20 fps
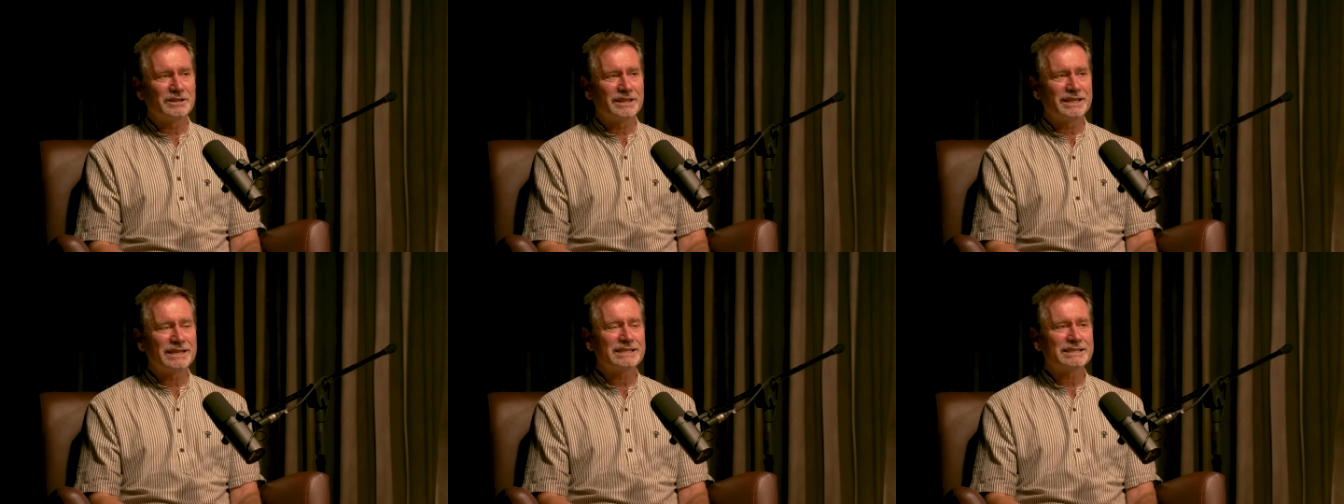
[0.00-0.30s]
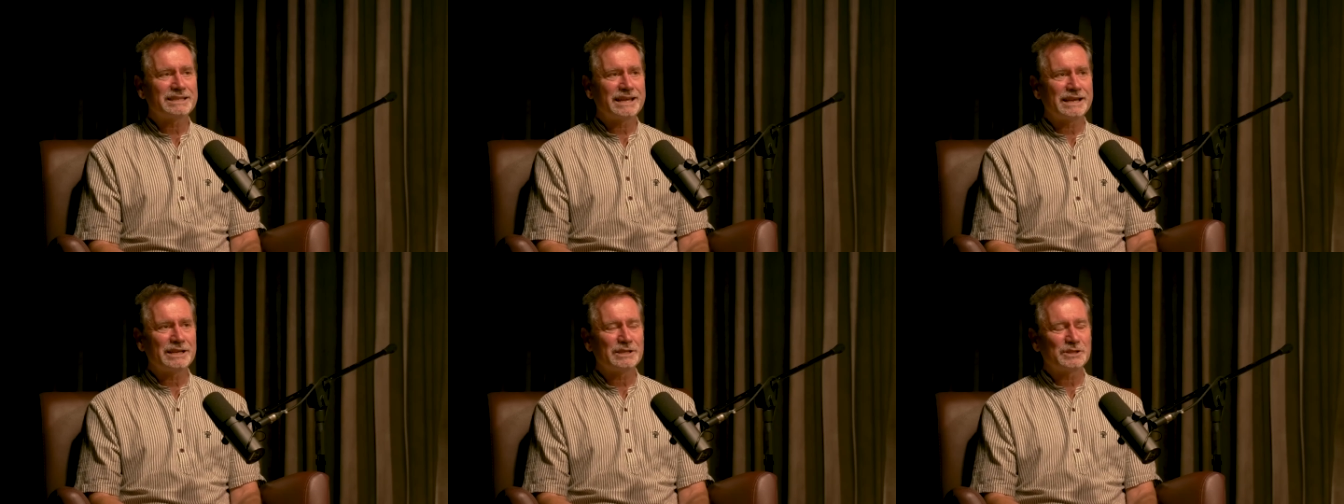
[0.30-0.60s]

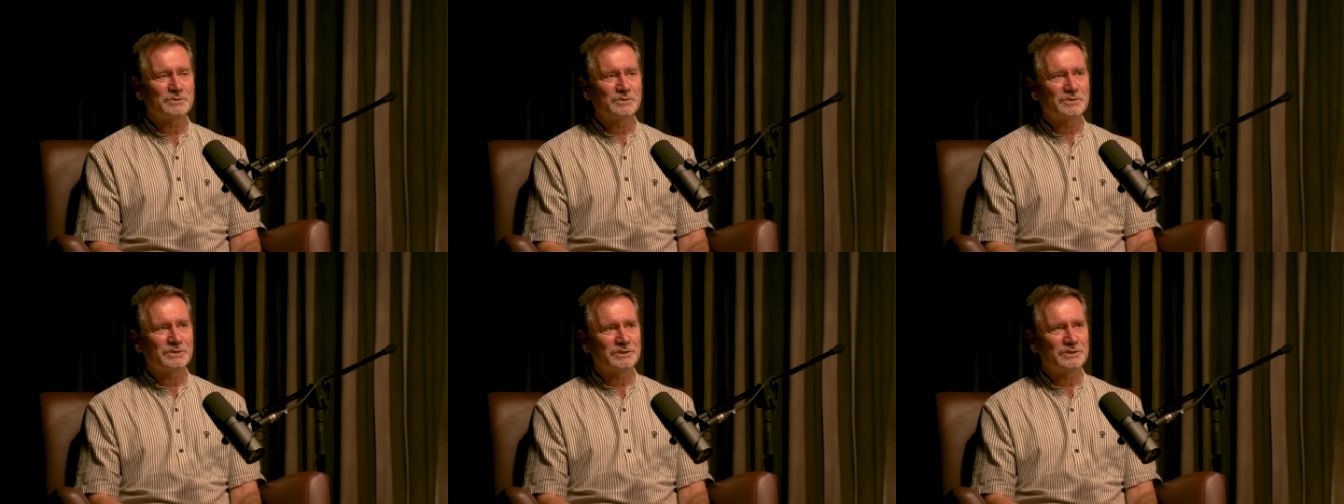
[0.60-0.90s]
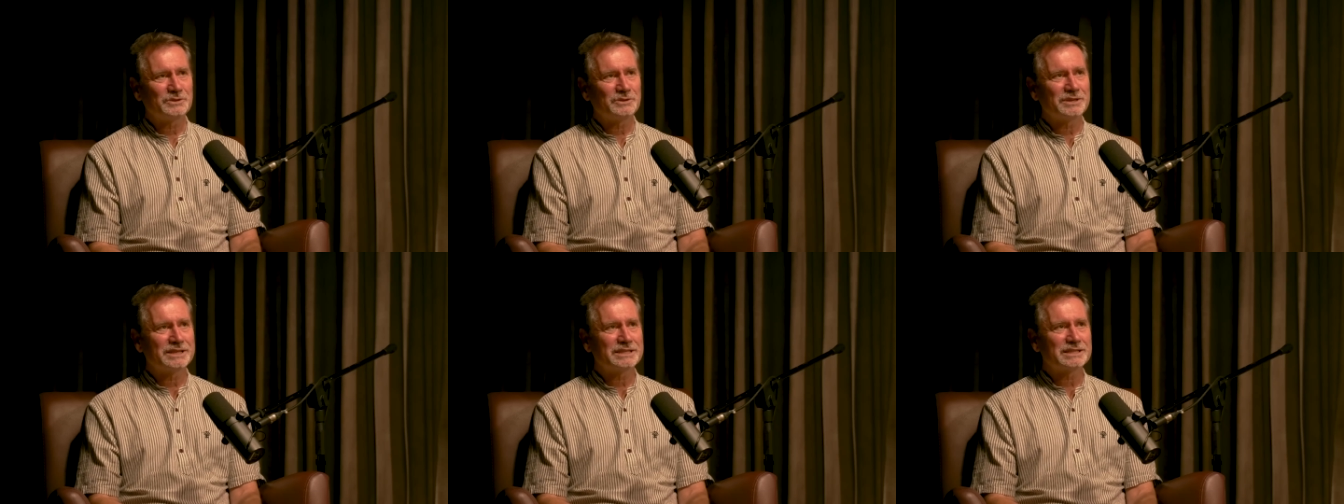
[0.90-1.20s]
these days
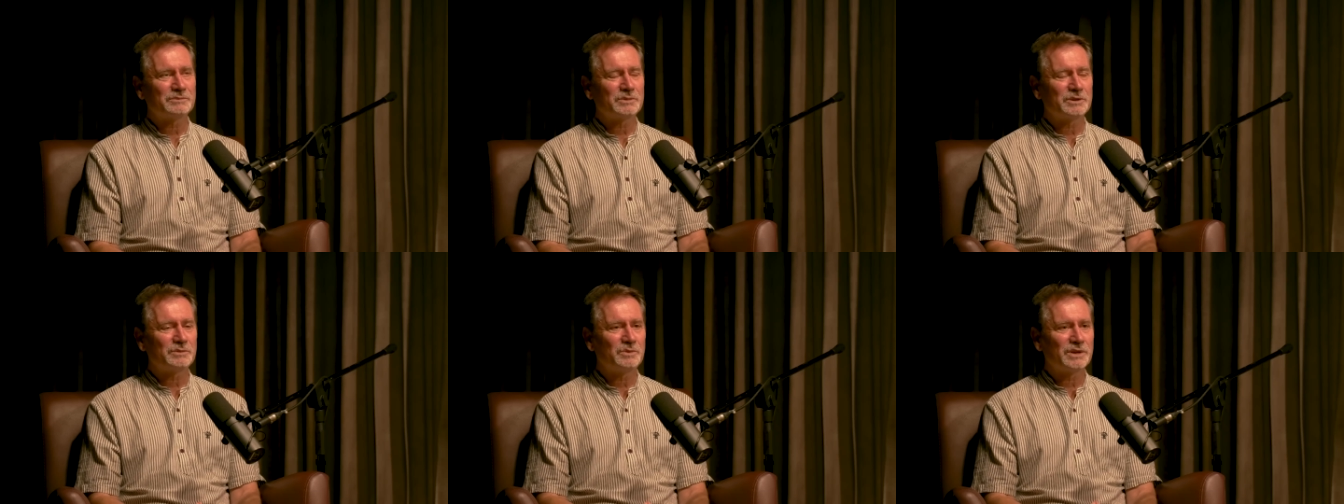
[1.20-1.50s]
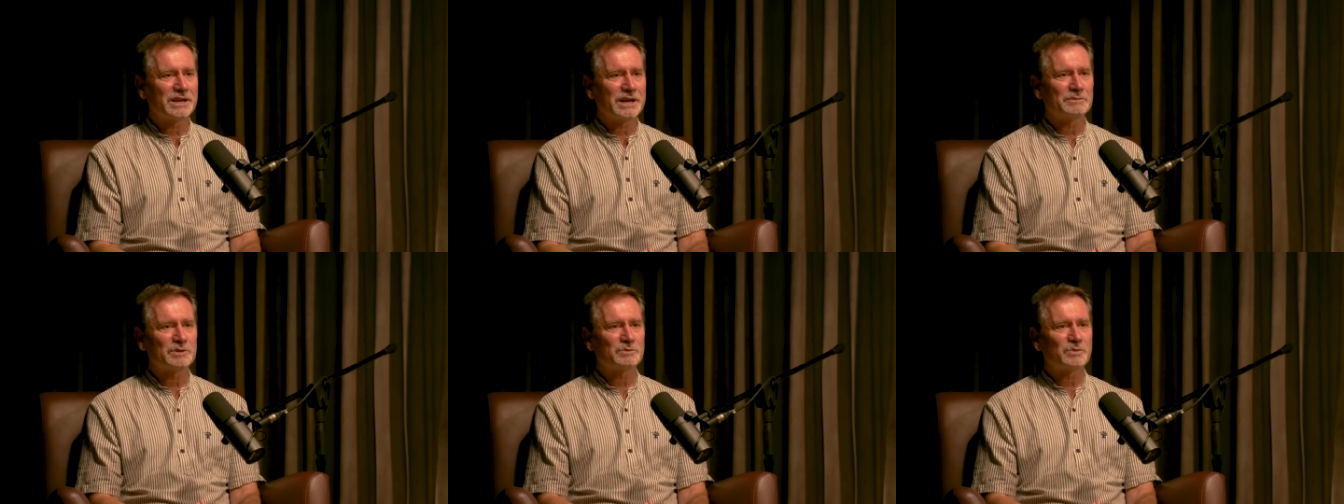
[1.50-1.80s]
you get someone who
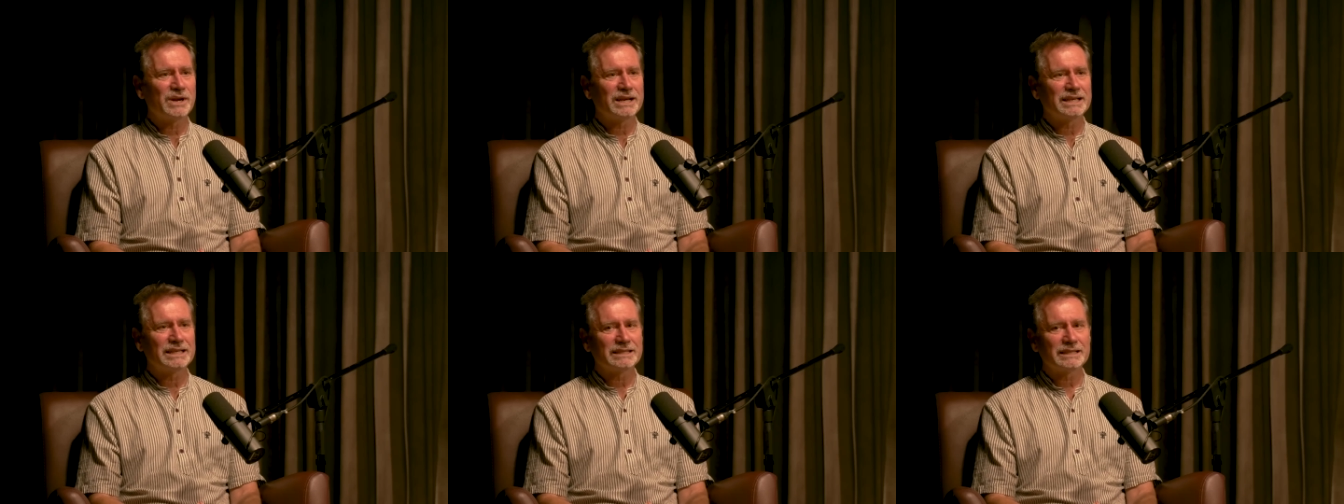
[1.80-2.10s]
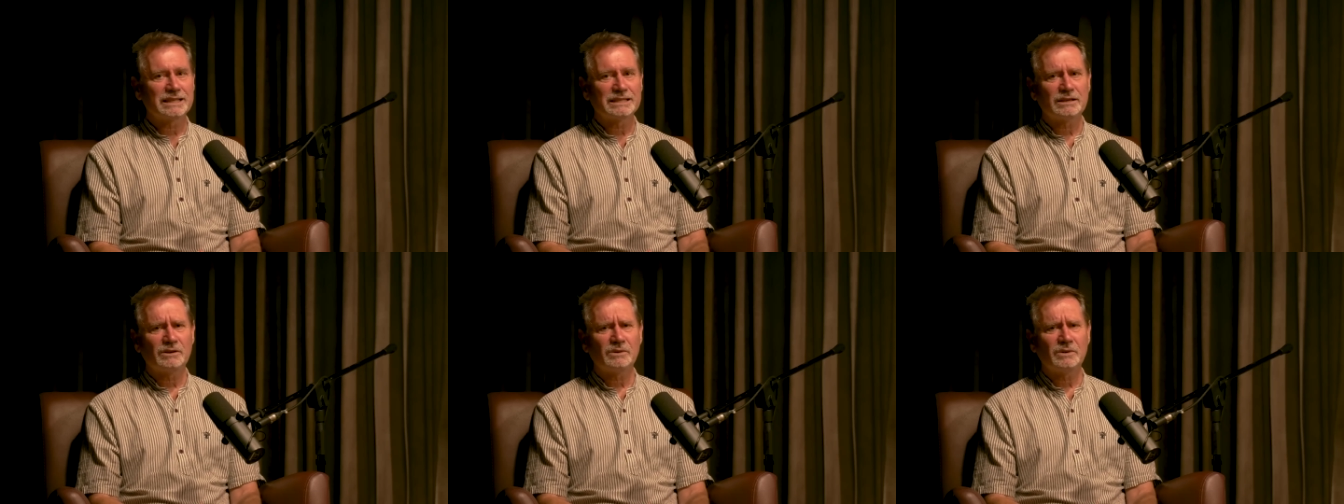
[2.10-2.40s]
becomes pregnant
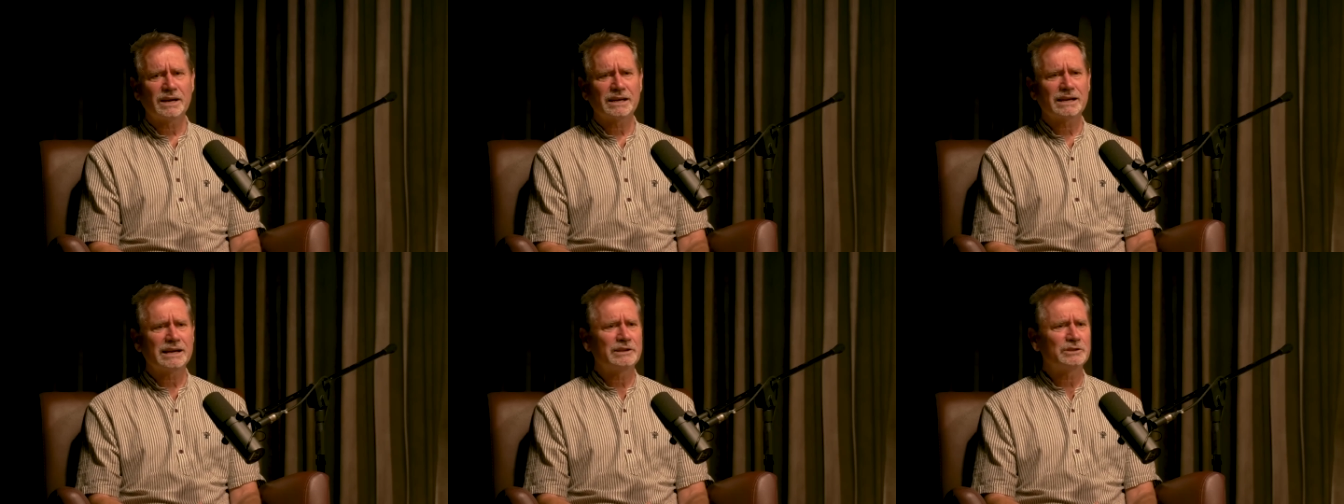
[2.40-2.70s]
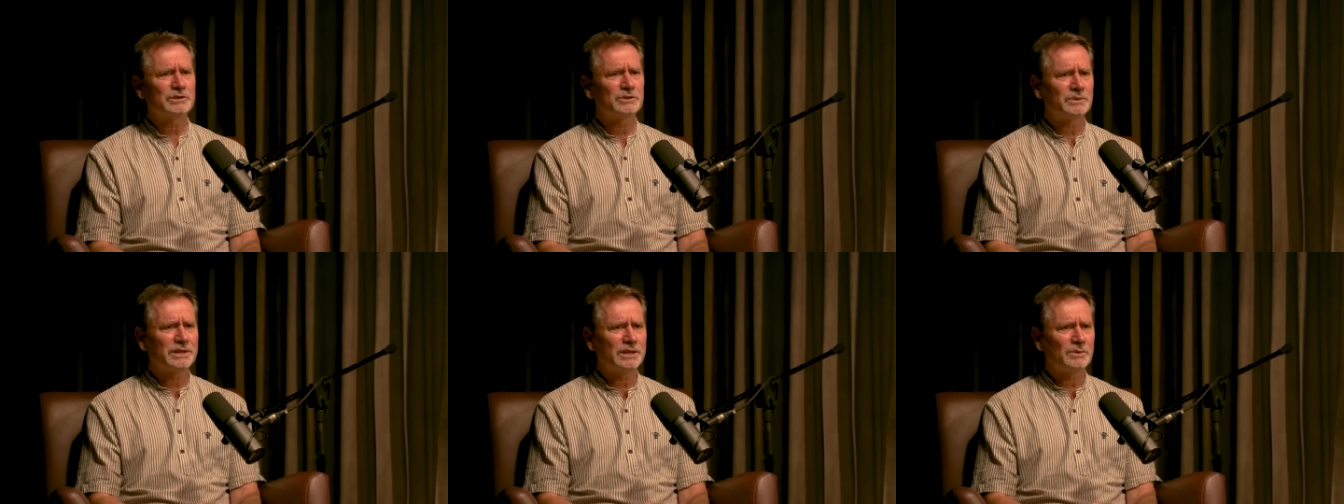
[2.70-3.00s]
and they say, oh, I
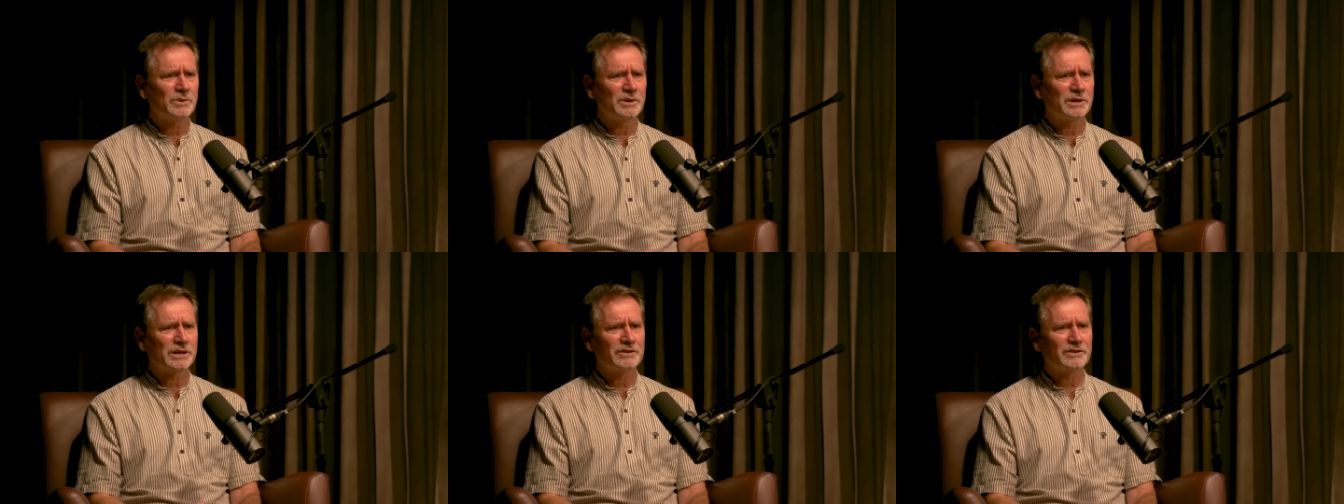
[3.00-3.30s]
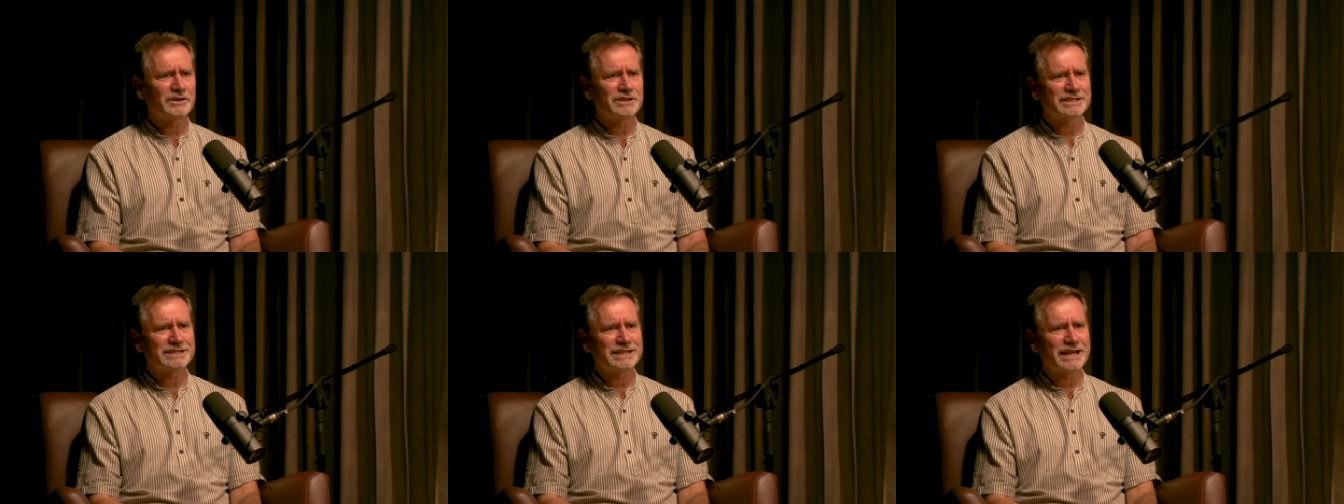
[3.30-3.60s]
can't do any work,
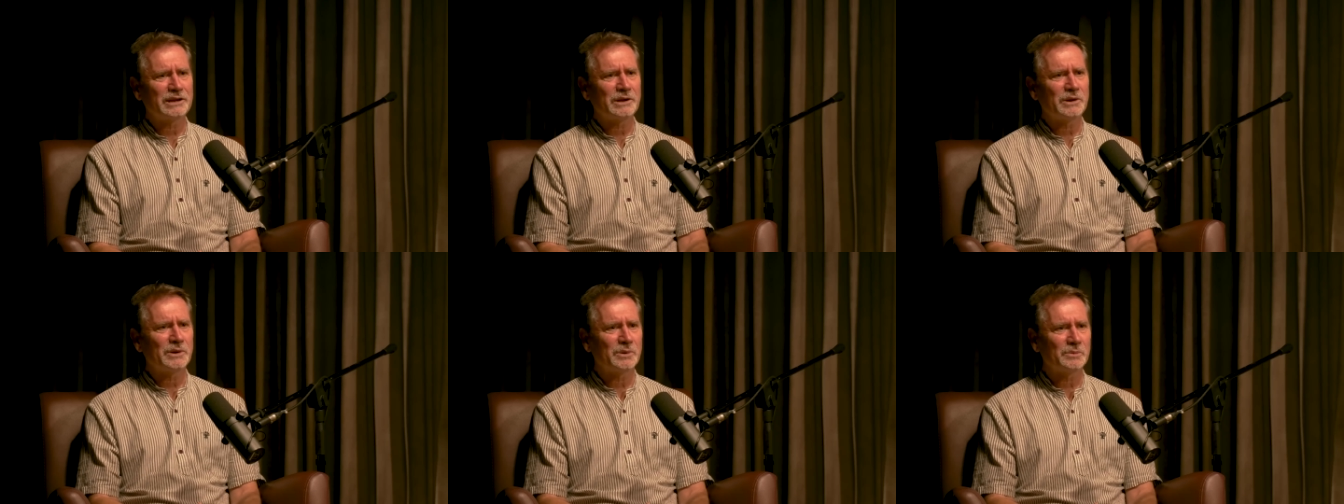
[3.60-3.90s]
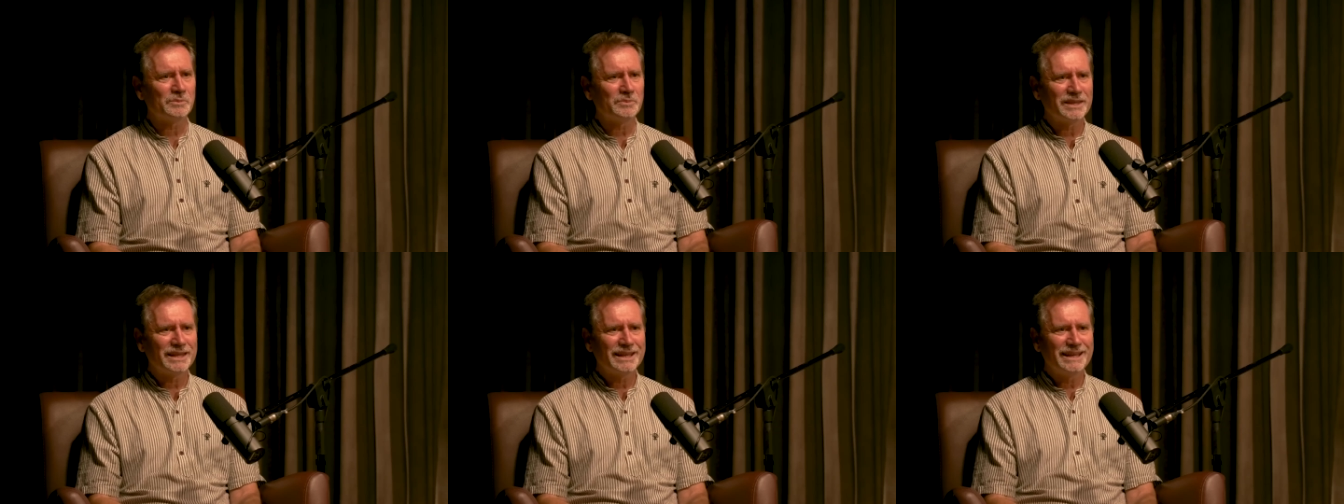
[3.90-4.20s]
I've got to stay
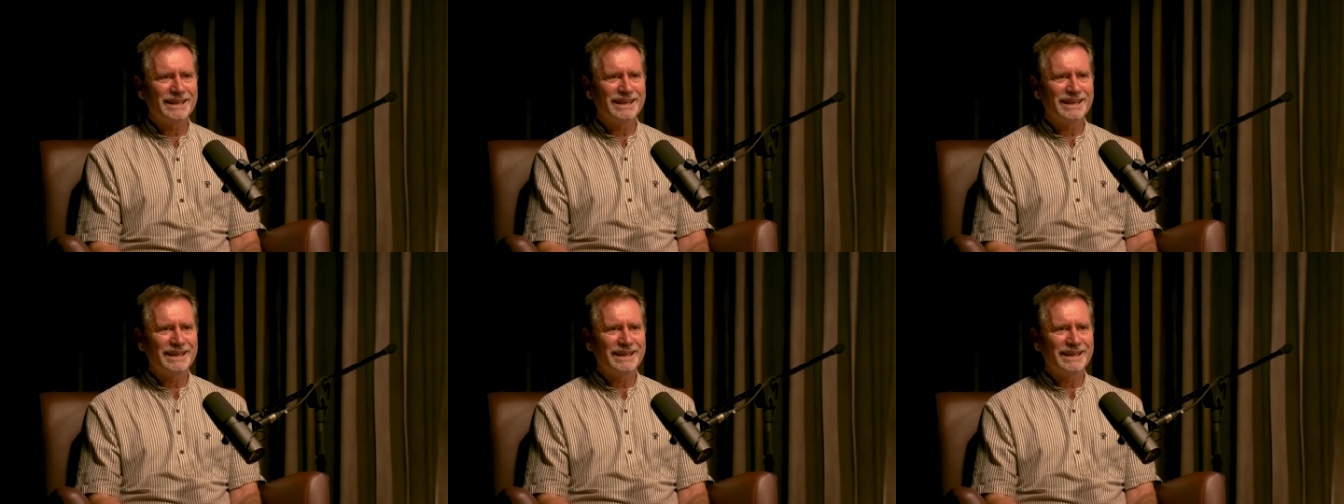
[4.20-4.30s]
home.